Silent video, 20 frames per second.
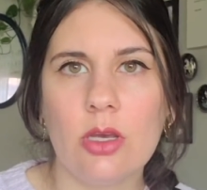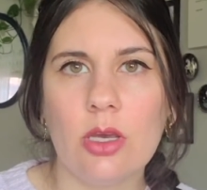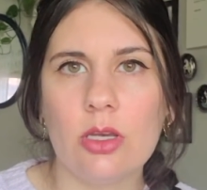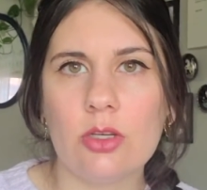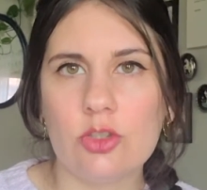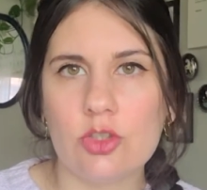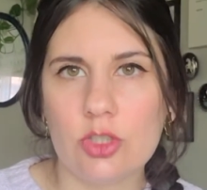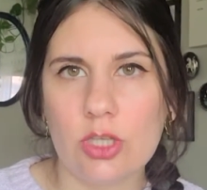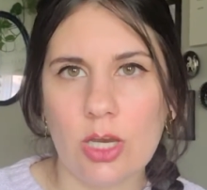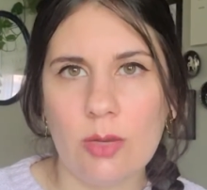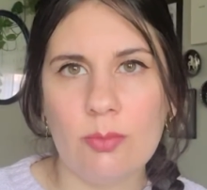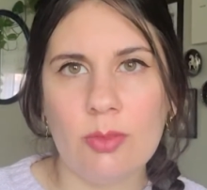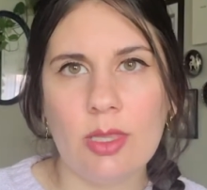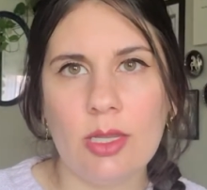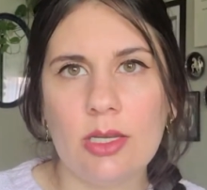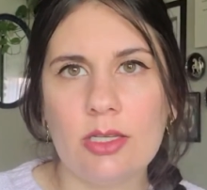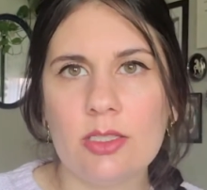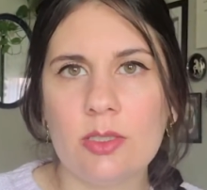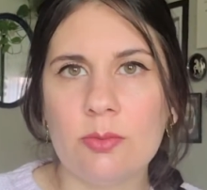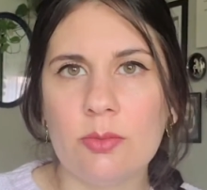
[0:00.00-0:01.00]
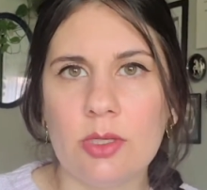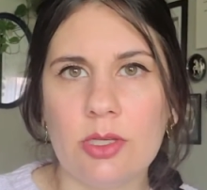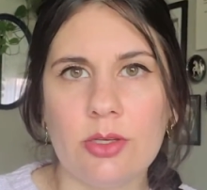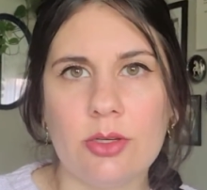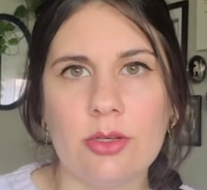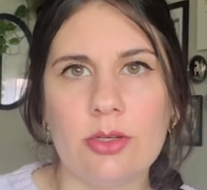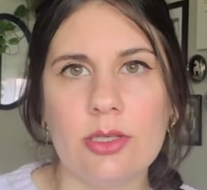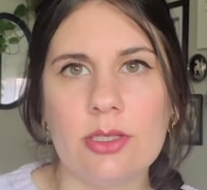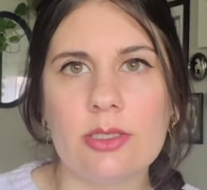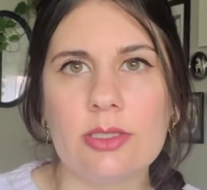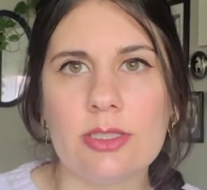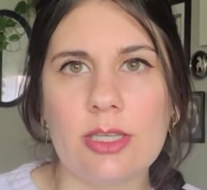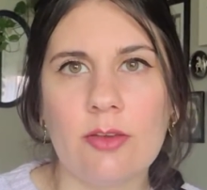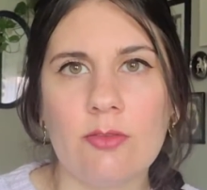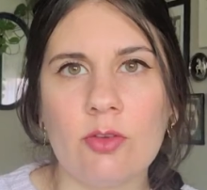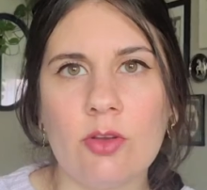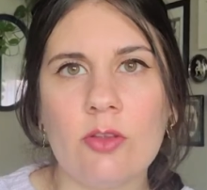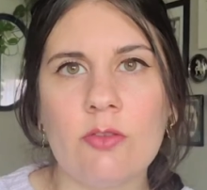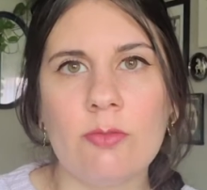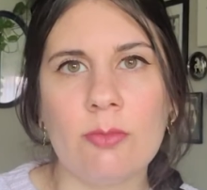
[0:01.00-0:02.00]
a shape that has appeared in
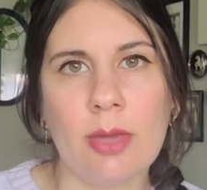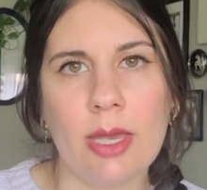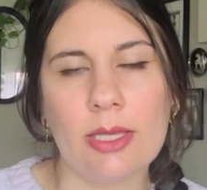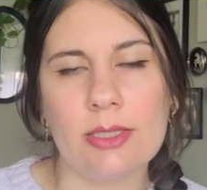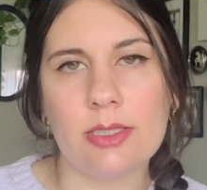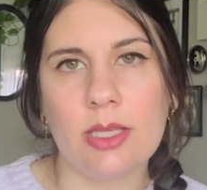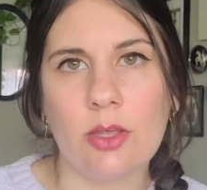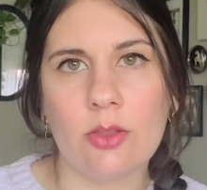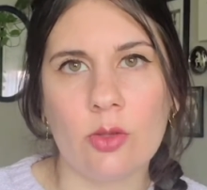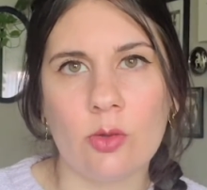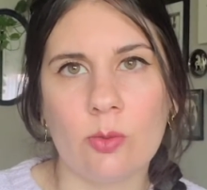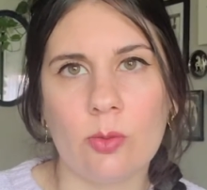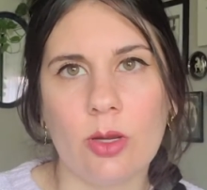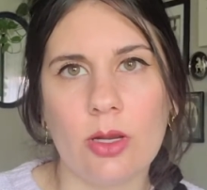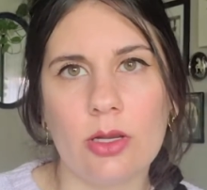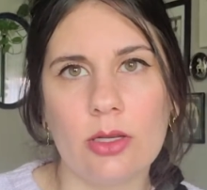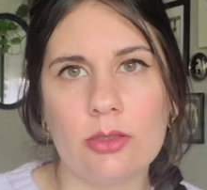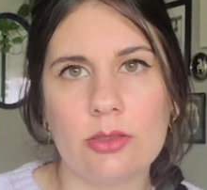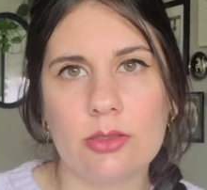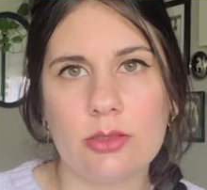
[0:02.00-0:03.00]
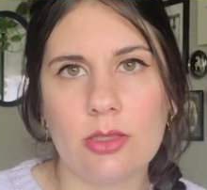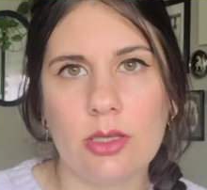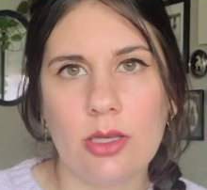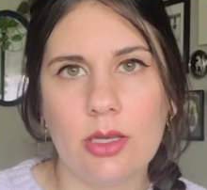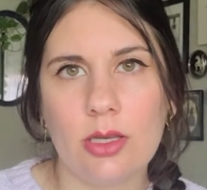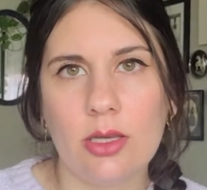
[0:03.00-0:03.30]
several of Mike's other works.